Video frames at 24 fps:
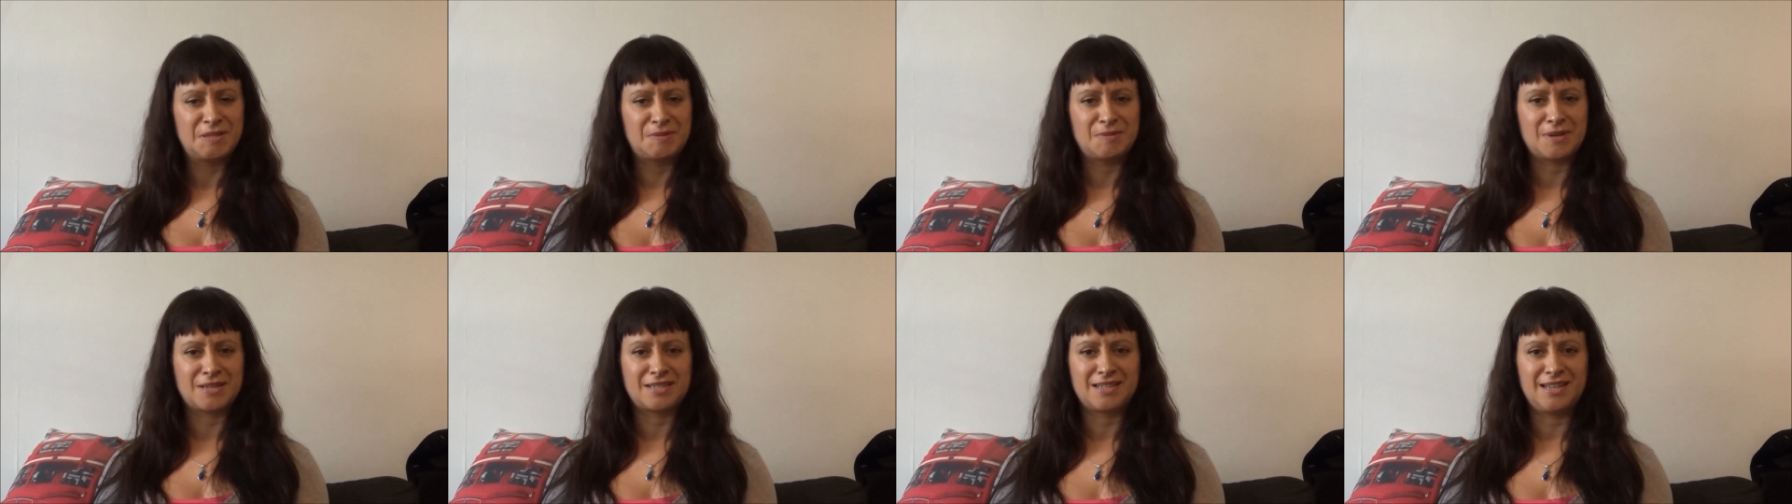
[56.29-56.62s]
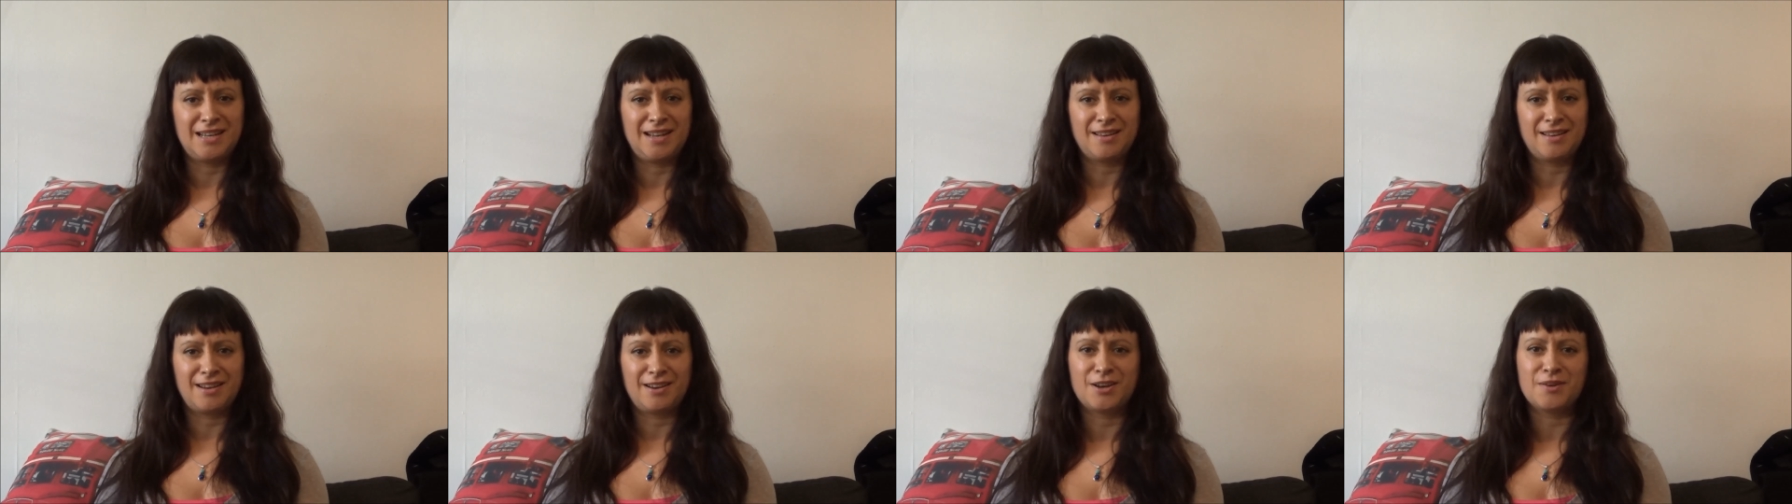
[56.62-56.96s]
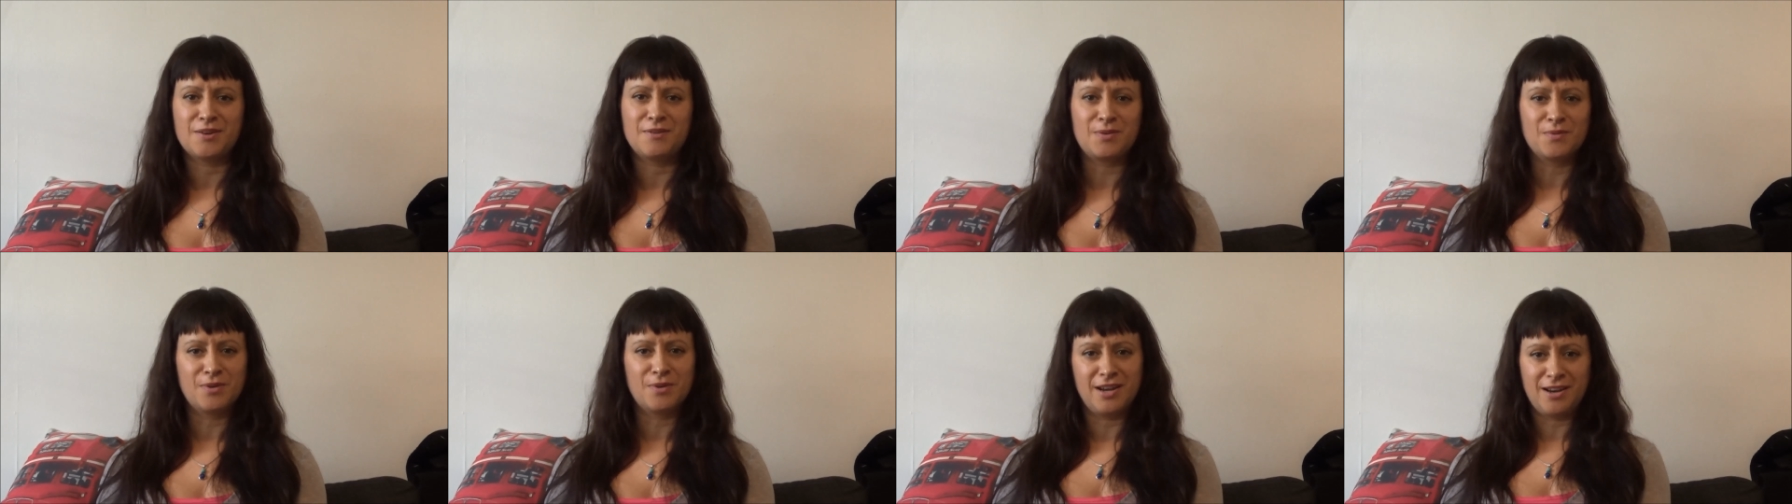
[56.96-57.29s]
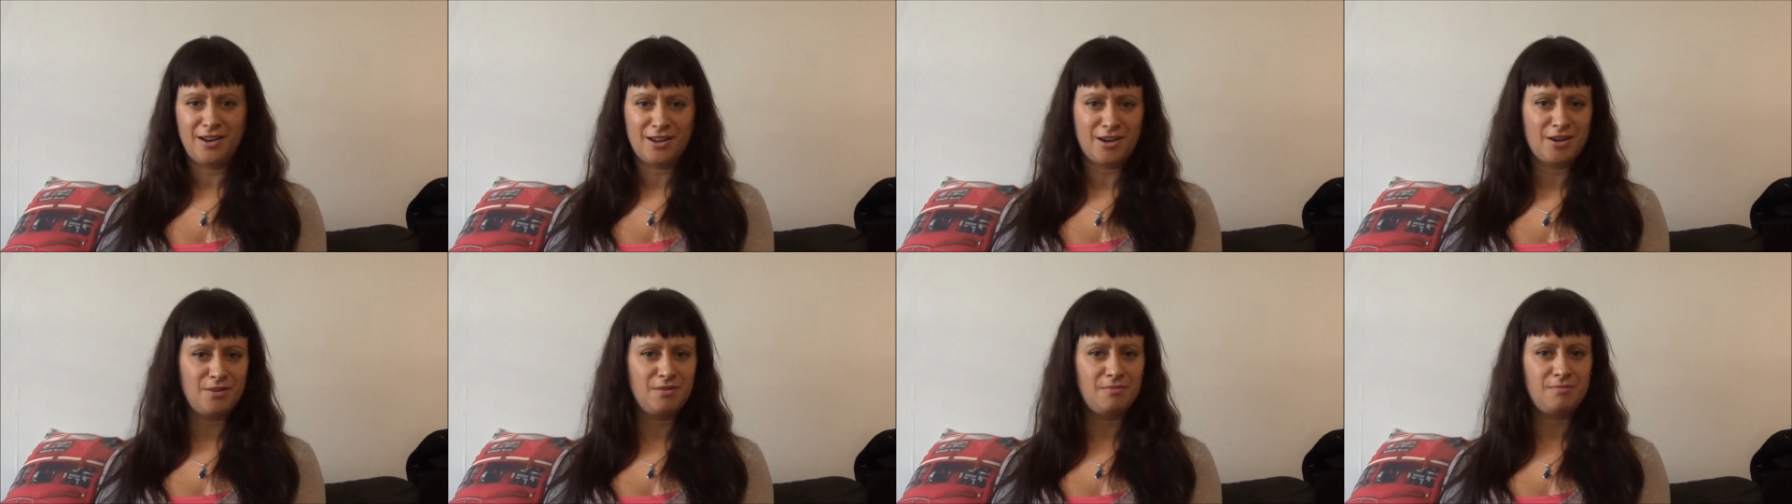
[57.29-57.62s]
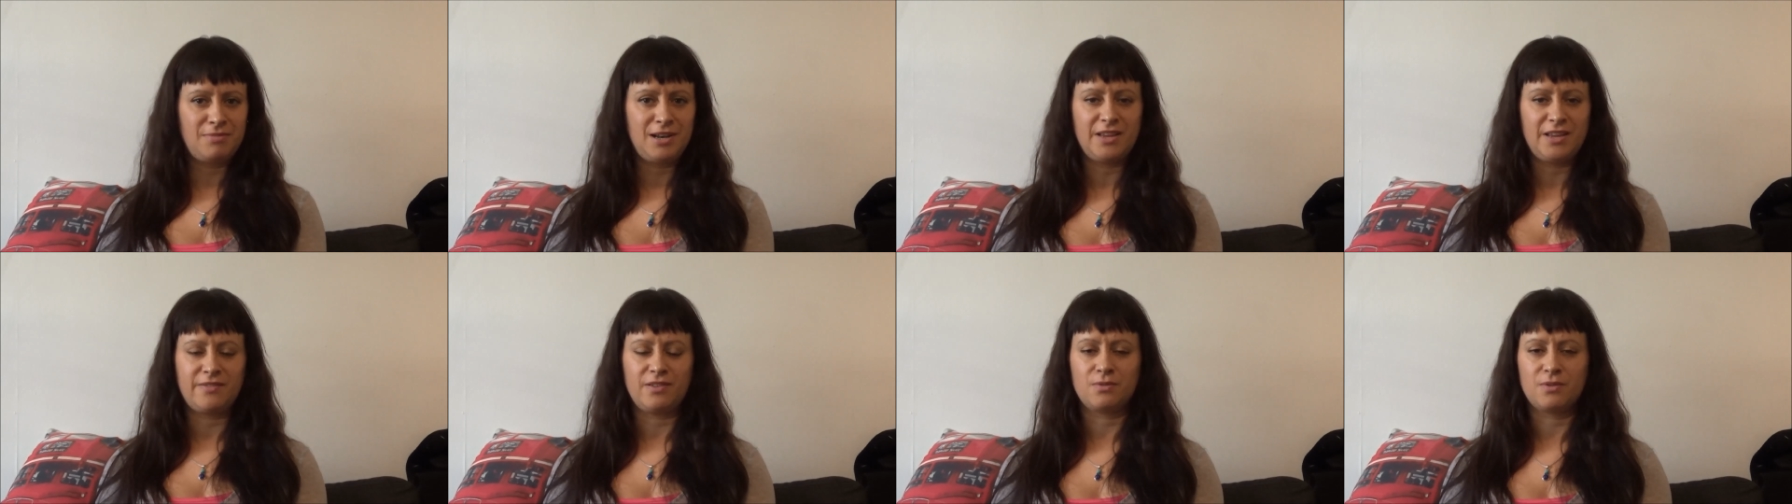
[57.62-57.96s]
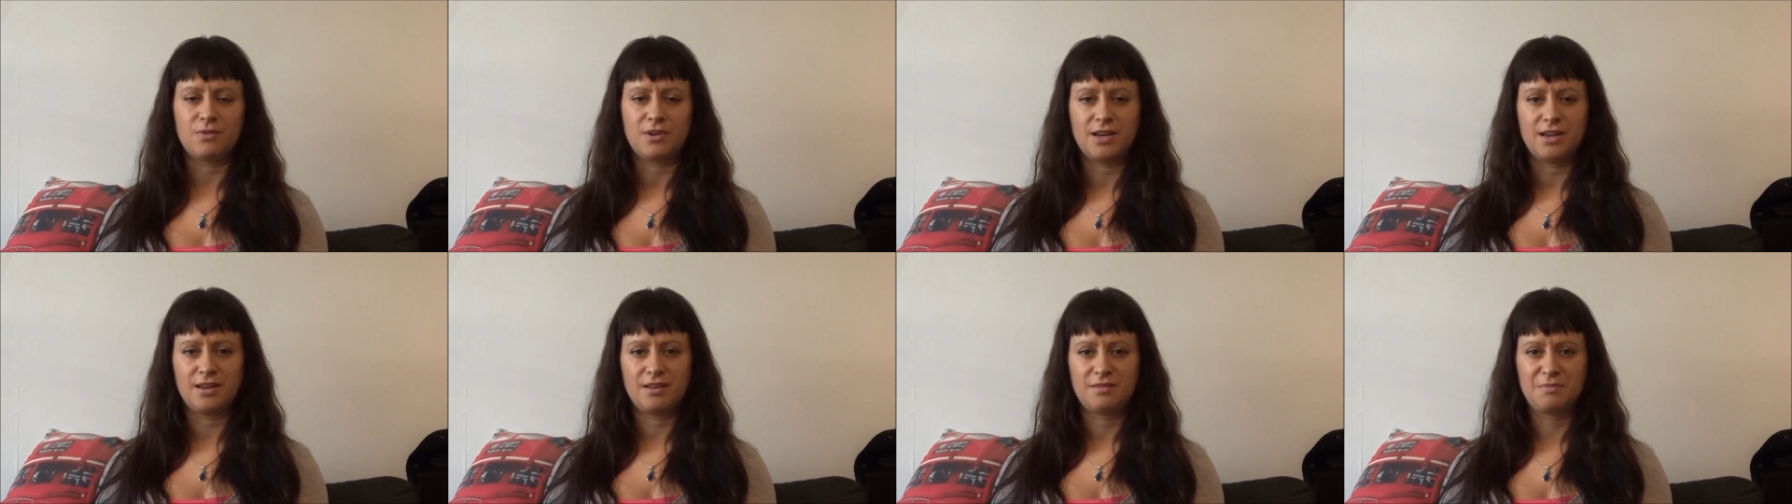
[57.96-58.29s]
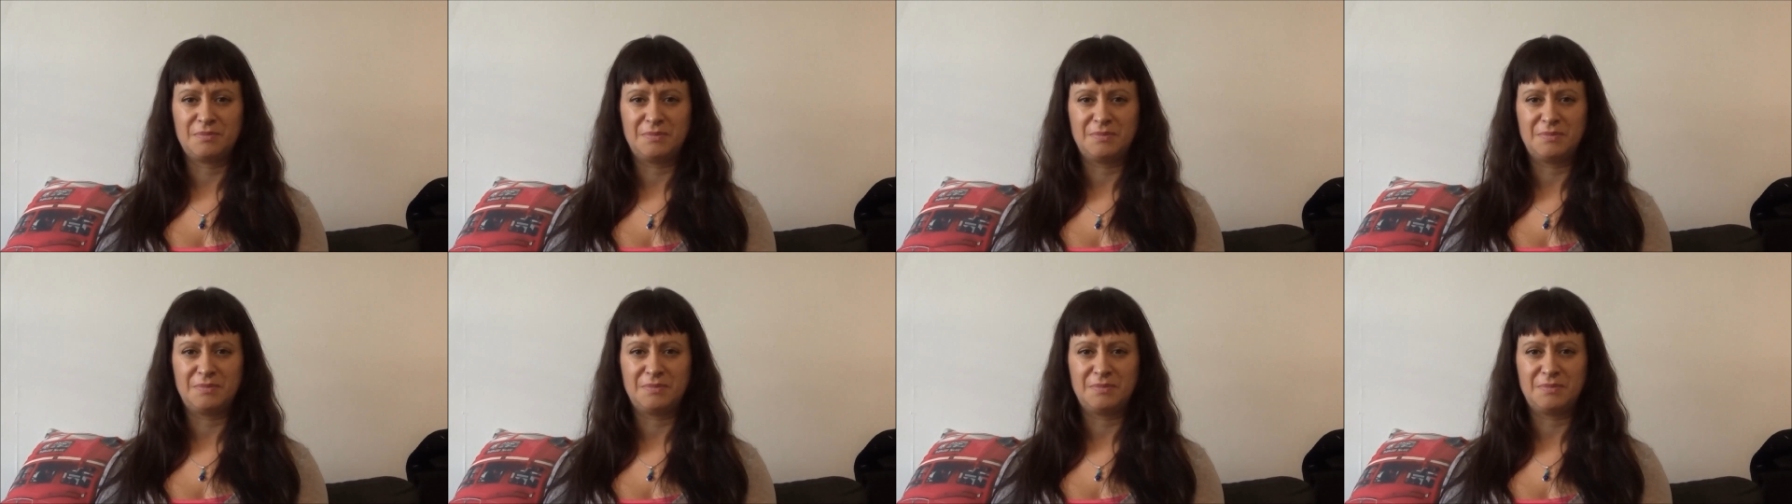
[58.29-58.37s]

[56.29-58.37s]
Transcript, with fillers: especially like knowing what I know and believing what I